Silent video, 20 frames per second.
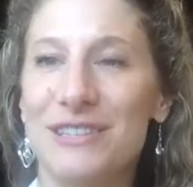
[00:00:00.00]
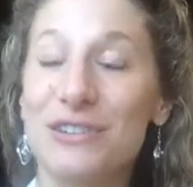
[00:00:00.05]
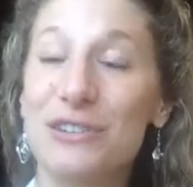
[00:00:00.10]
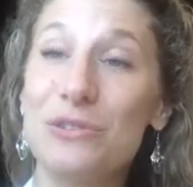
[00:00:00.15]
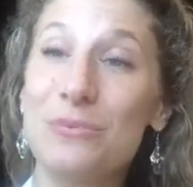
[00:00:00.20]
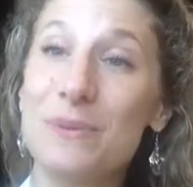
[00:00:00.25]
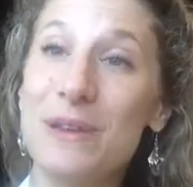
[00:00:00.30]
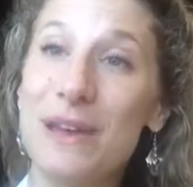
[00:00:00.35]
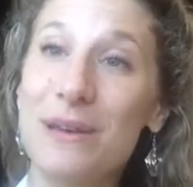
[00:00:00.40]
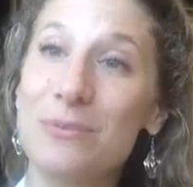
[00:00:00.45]
So you'll
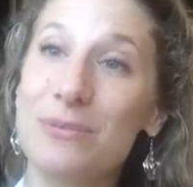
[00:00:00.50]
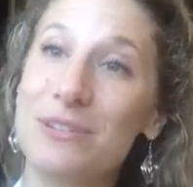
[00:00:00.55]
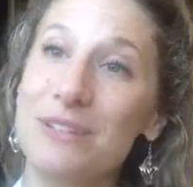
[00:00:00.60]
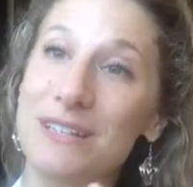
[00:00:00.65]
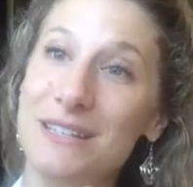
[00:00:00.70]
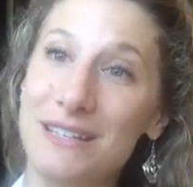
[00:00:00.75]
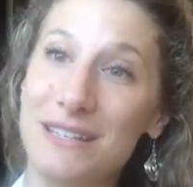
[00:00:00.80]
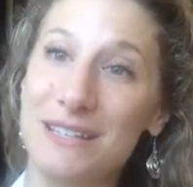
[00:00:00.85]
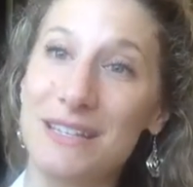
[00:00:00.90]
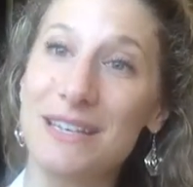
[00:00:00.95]
be able to
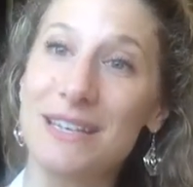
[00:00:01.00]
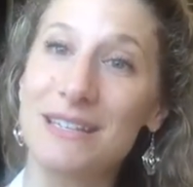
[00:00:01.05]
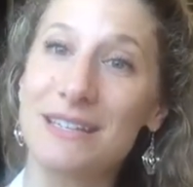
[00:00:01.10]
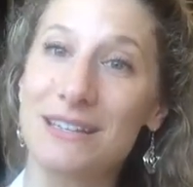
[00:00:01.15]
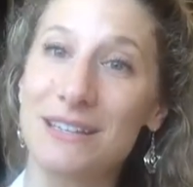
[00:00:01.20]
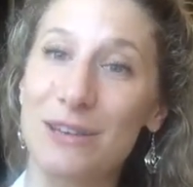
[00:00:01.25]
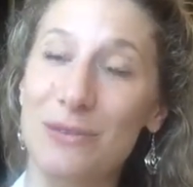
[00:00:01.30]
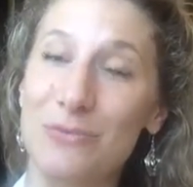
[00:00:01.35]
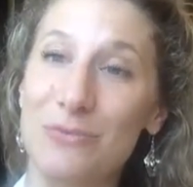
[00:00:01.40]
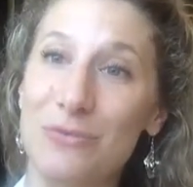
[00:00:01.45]
see
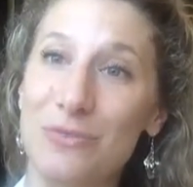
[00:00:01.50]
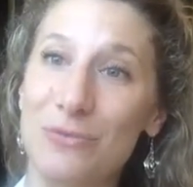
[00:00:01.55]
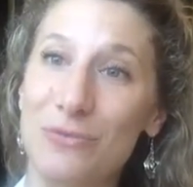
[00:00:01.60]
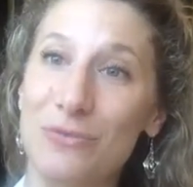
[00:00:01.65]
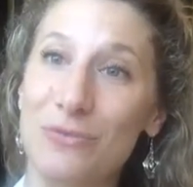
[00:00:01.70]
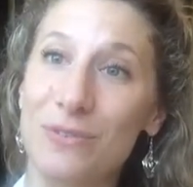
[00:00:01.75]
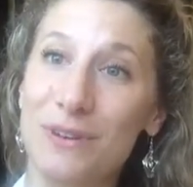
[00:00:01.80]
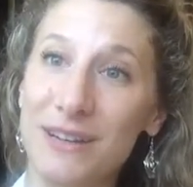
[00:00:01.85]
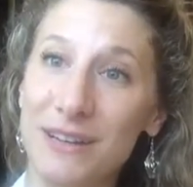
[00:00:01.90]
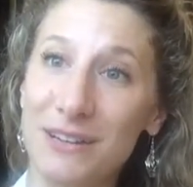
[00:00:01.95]
some
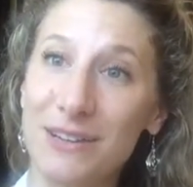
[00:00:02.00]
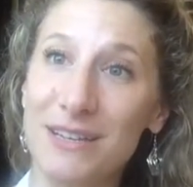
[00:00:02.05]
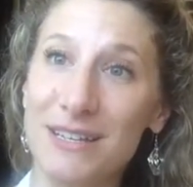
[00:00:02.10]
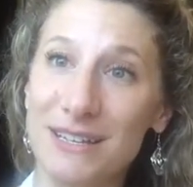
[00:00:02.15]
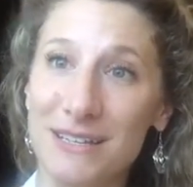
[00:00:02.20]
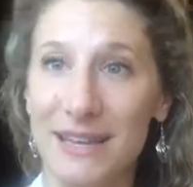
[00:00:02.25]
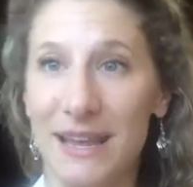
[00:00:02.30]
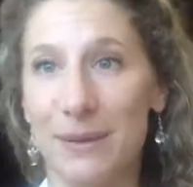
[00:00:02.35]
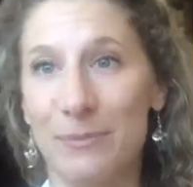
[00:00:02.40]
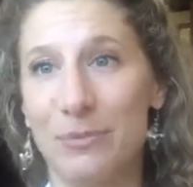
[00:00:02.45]
real
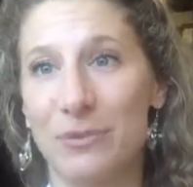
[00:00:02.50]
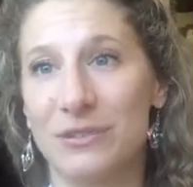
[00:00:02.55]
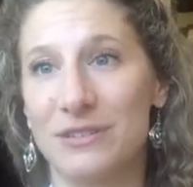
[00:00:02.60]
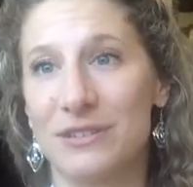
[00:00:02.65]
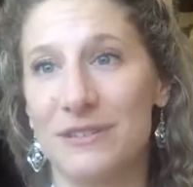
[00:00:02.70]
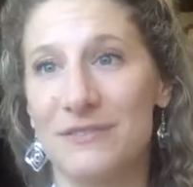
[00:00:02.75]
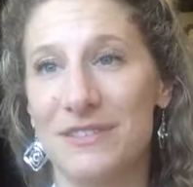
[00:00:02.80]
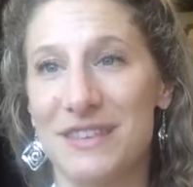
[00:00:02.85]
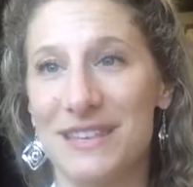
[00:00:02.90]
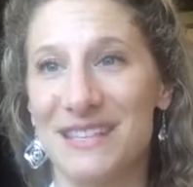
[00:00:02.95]
examples
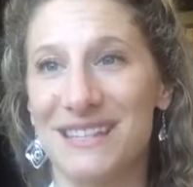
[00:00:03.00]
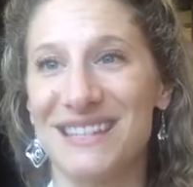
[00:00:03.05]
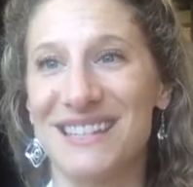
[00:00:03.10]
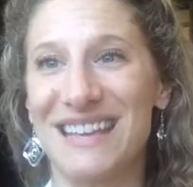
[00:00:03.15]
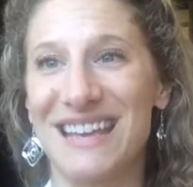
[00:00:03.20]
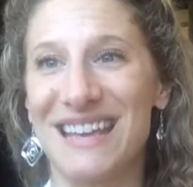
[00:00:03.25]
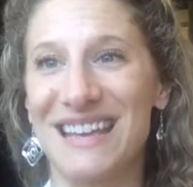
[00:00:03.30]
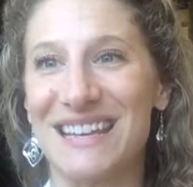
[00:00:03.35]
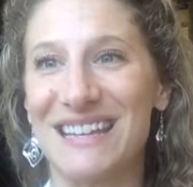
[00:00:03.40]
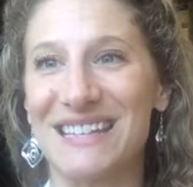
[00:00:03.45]
of these
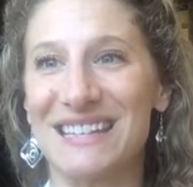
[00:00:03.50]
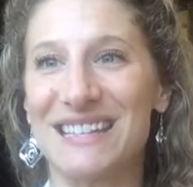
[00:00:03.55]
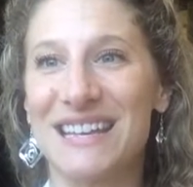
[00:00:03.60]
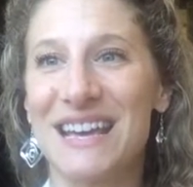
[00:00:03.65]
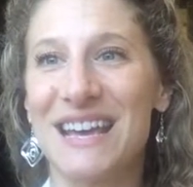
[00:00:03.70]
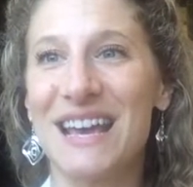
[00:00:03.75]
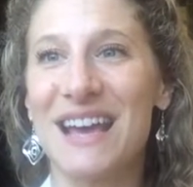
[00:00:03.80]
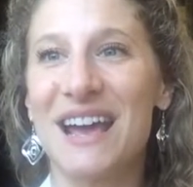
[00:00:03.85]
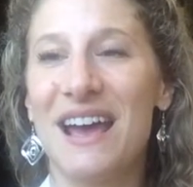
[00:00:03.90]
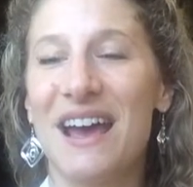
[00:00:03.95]
things
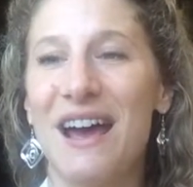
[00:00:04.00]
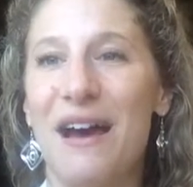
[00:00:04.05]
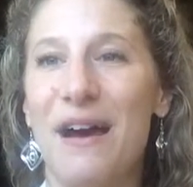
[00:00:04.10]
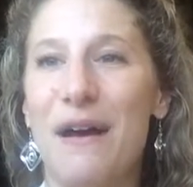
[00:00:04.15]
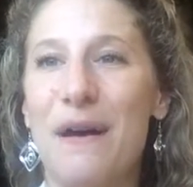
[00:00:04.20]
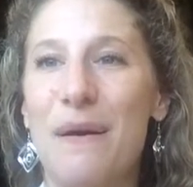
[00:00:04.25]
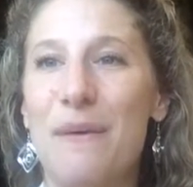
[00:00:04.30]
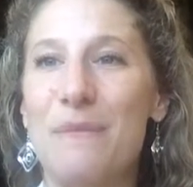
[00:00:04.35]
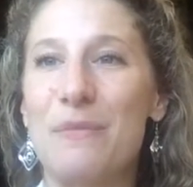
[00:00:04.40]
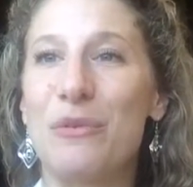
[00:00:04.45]

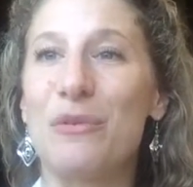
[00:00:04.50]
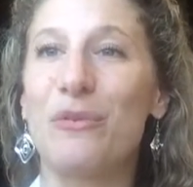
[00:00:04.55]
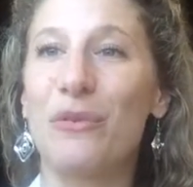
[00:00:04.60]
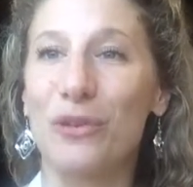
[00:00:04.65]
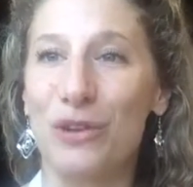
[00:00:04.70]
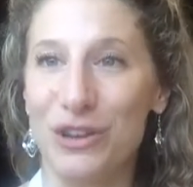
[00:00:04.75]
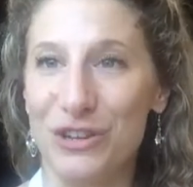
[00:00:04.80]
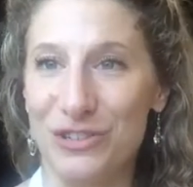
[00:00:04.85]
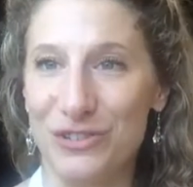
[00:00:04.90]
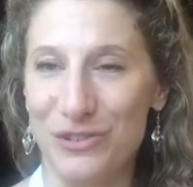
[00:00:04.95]

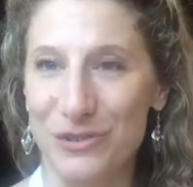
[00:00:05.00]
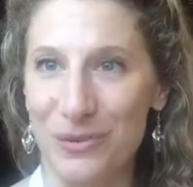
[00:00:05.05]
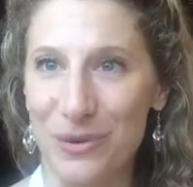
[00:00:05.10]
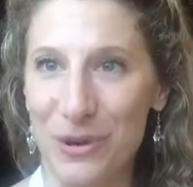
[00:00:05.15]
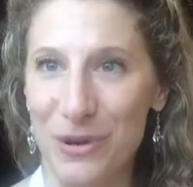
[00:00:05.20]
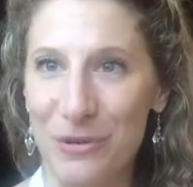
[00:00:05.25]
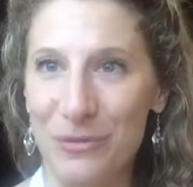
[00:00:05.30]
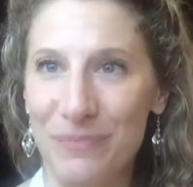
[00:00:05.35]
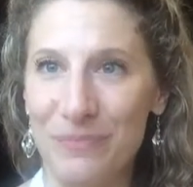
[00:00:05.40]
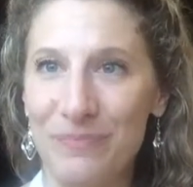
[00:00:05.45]
before you do your
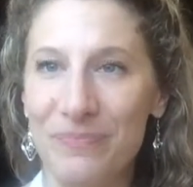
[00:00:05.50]
own.